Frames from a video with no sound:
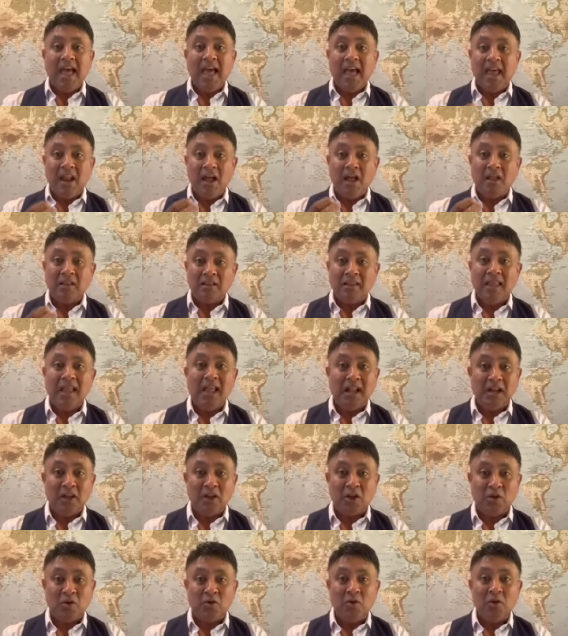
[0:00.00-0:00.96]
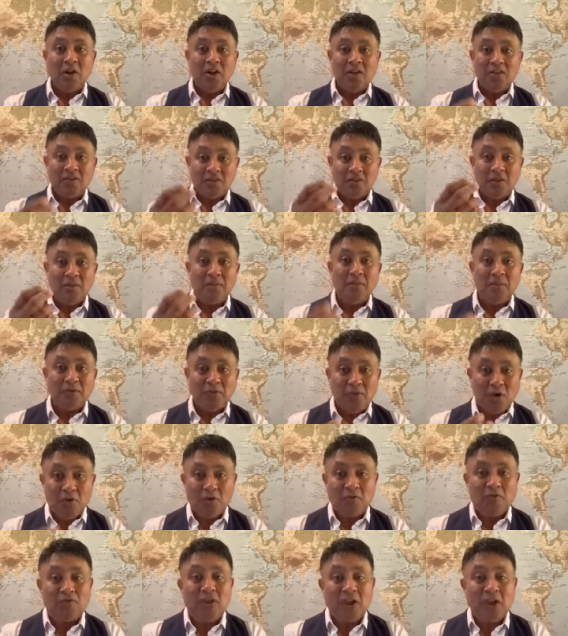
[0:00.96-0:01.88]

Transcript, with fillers: And I'll tell you, some of those